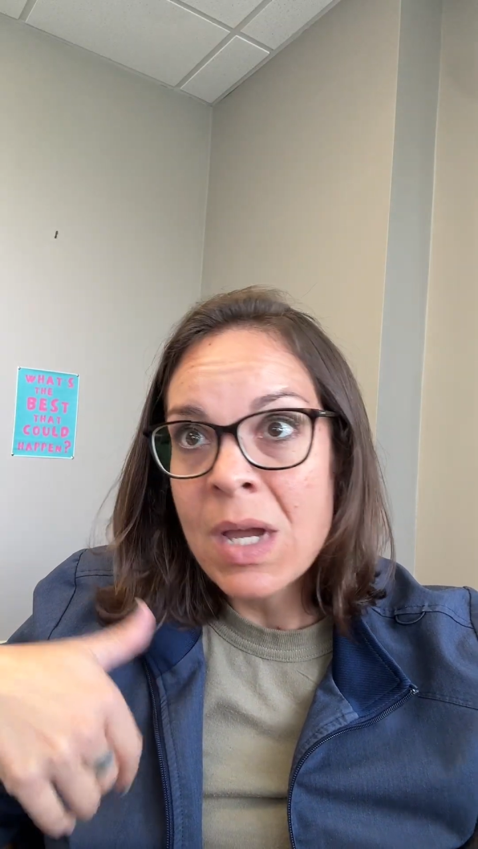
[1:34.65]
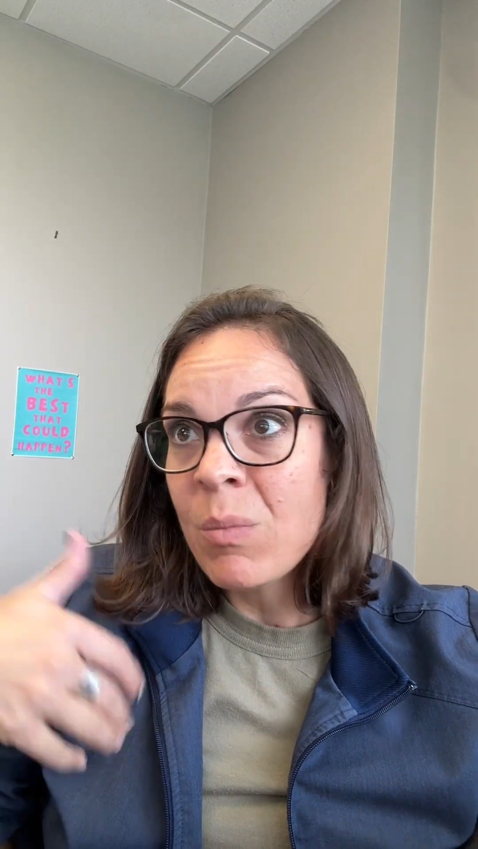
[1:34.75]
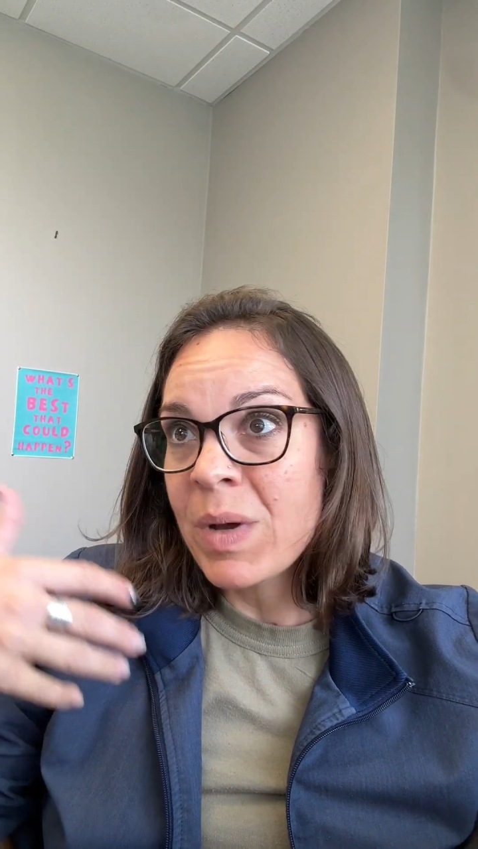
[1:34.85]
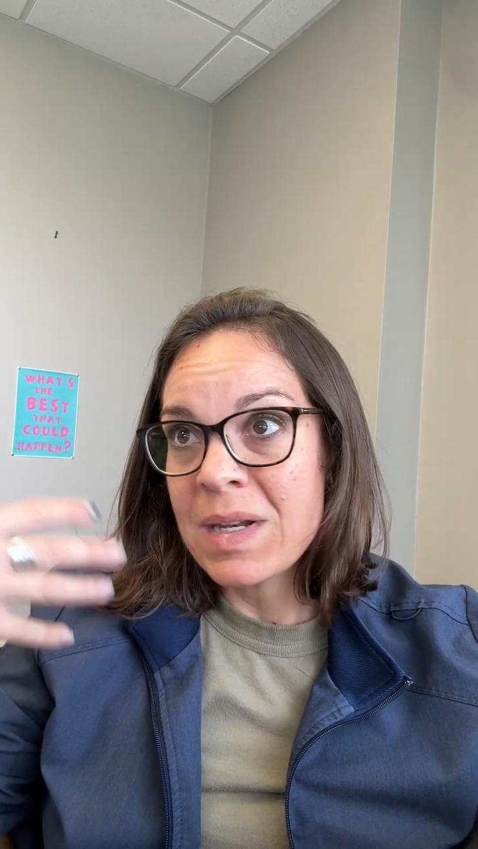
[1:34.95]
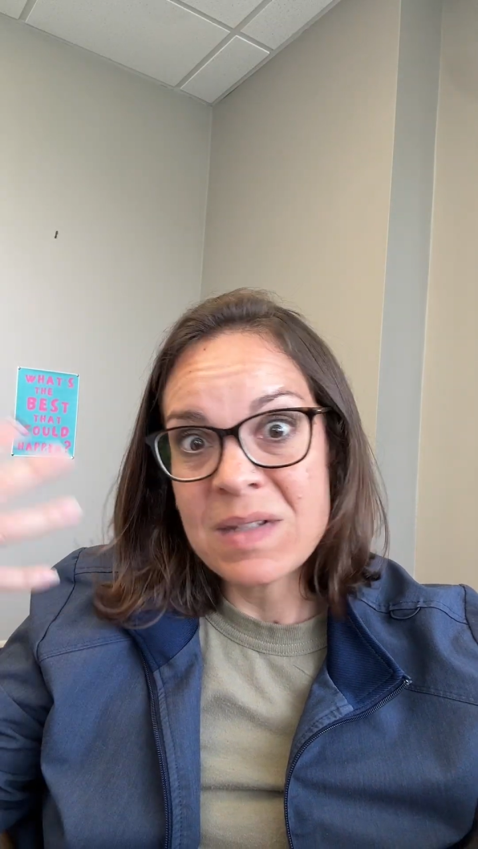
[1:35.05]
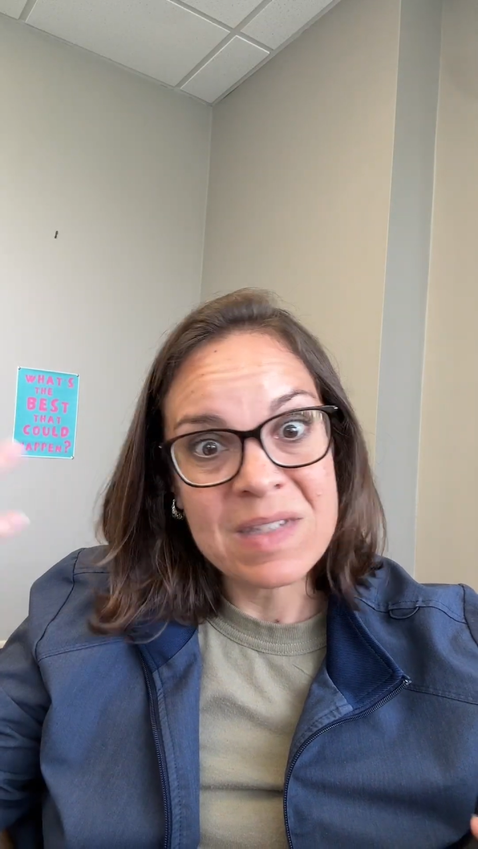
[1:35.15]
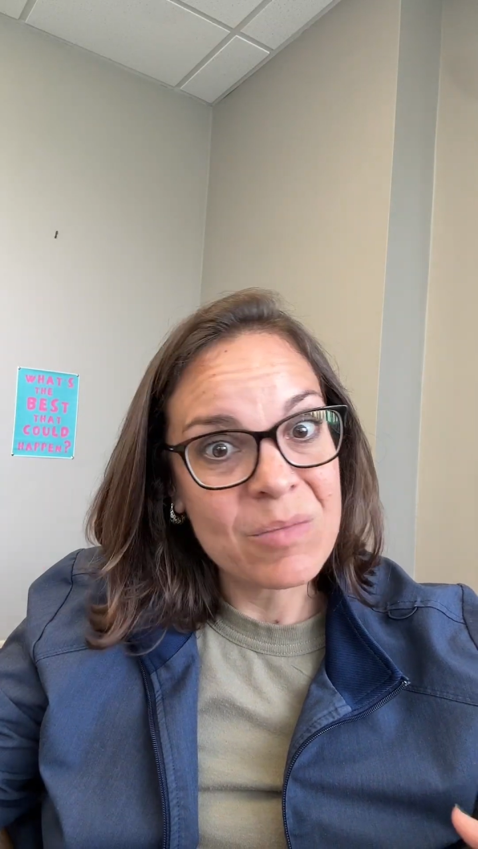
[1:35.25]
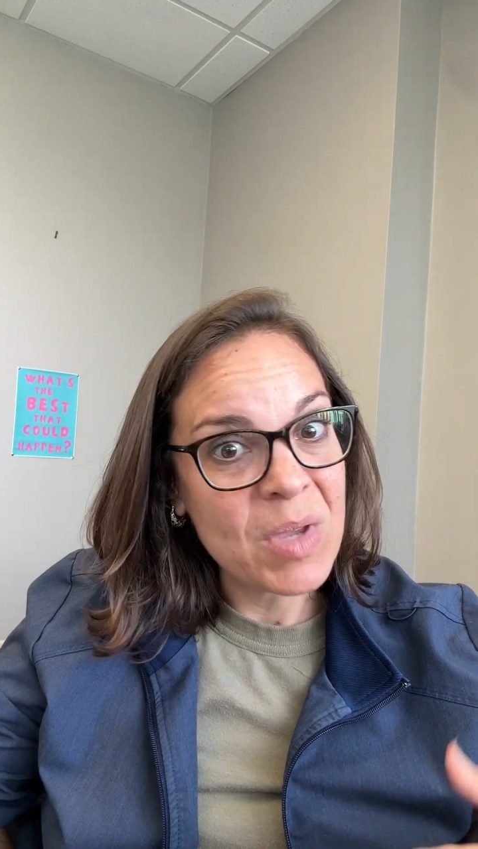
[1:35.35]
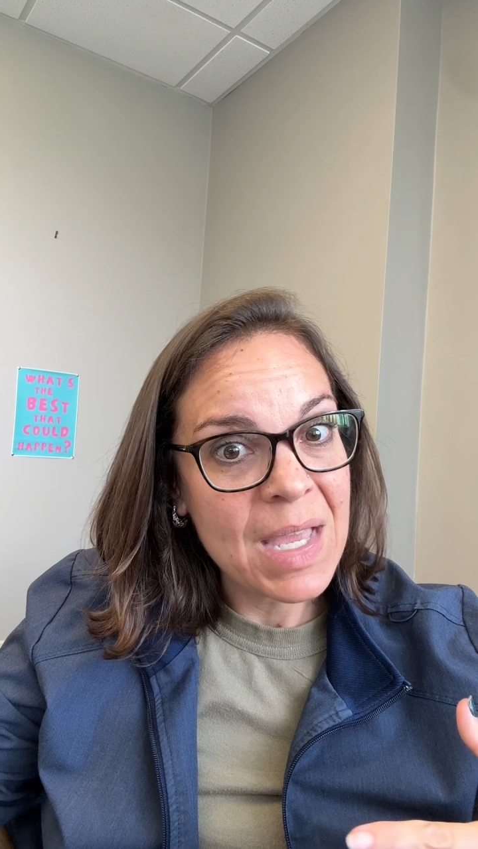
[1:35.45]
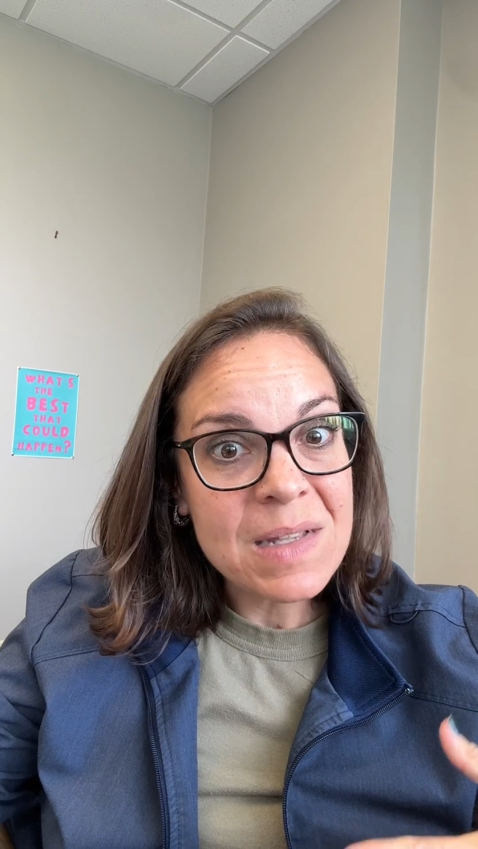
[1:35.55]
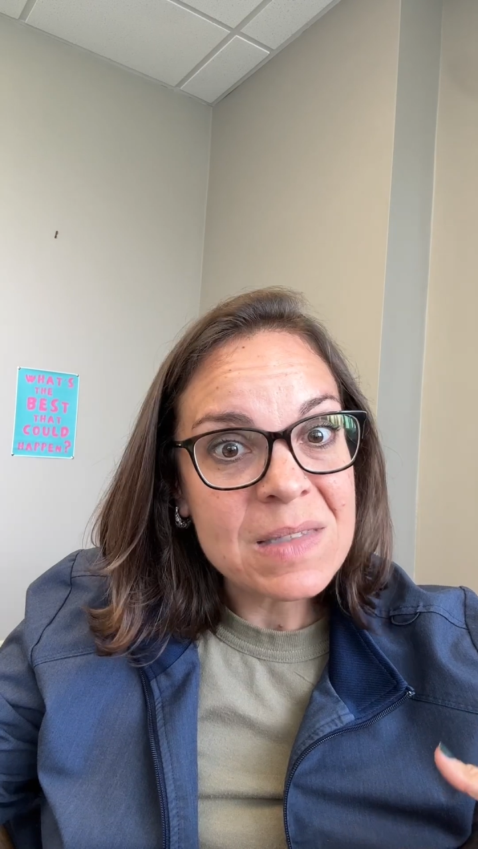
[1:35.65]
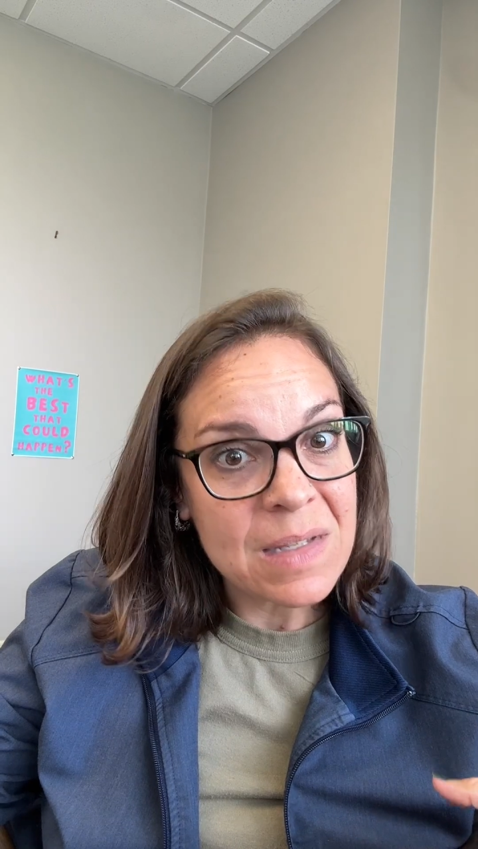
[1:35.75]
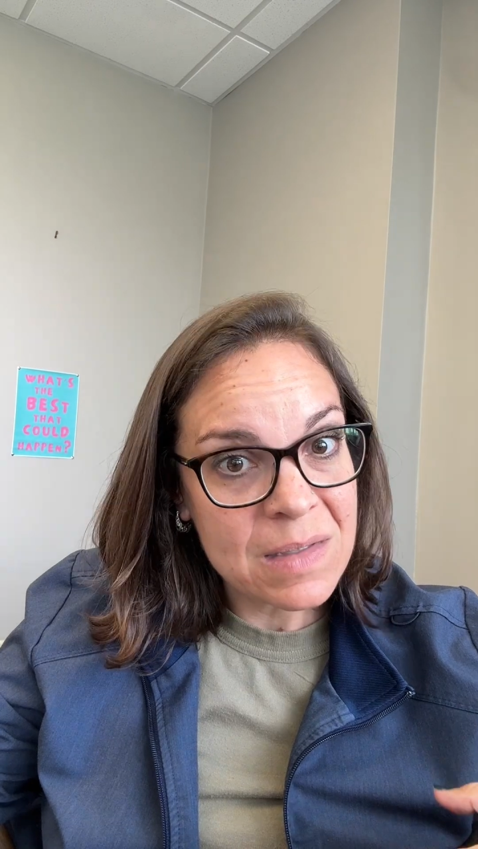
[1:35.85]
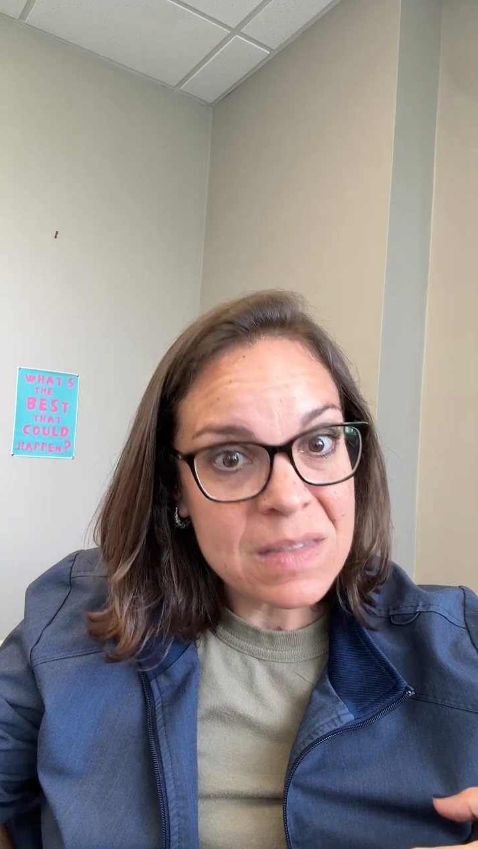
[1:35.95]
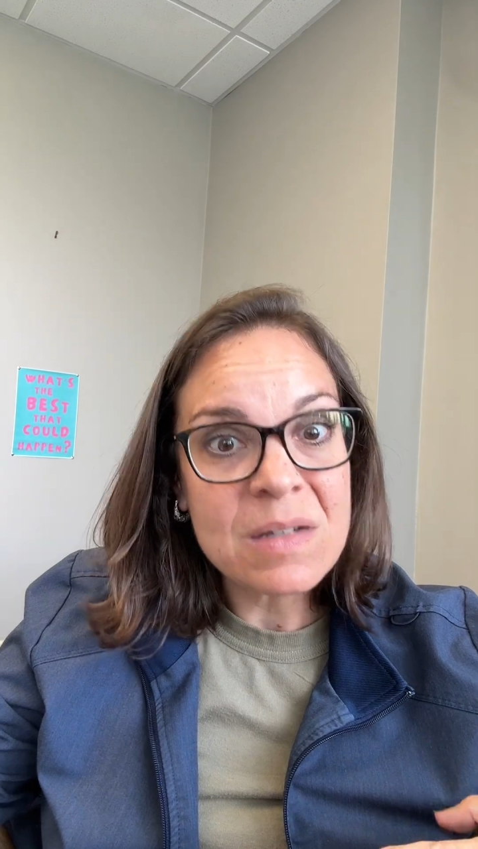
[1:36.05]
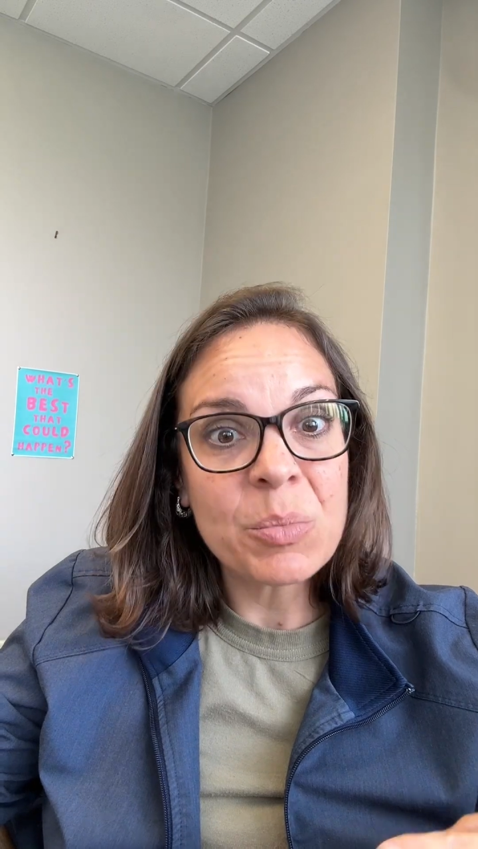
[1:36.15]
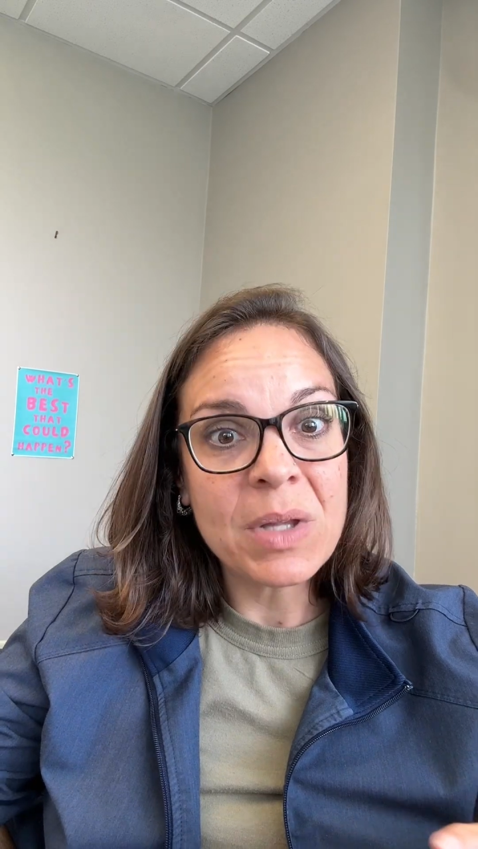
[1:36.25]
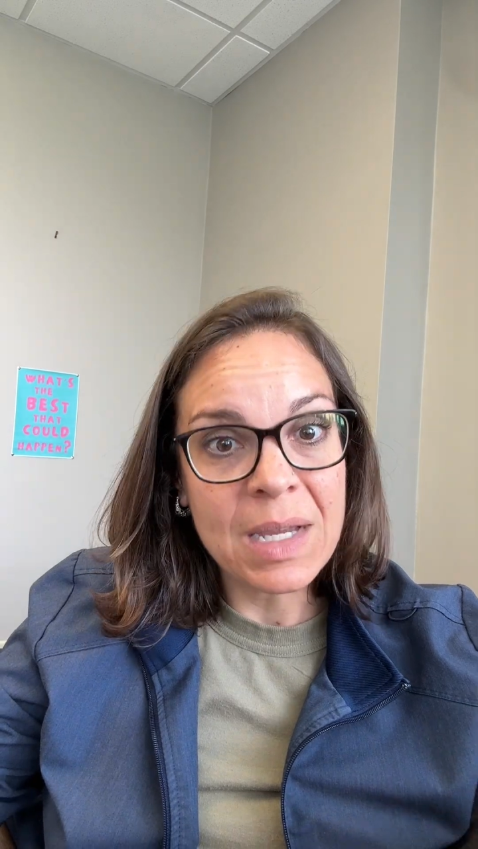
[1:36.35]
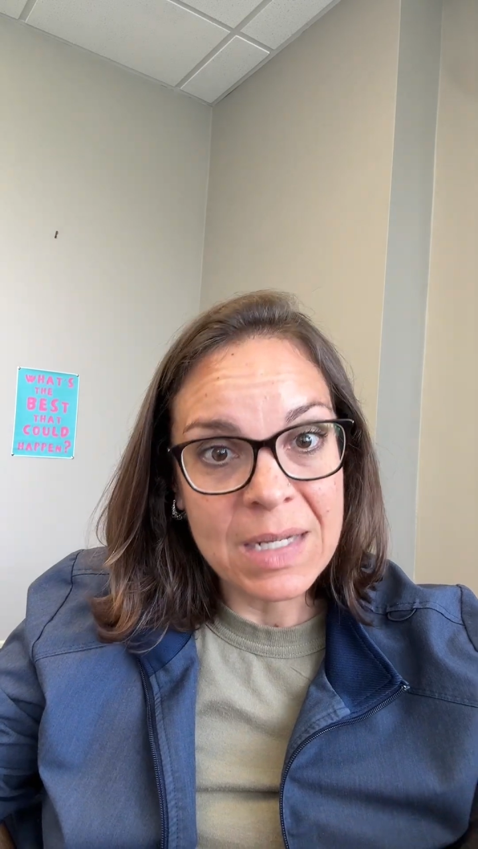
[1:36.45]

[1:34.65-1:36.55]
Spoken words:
but in some cases supplied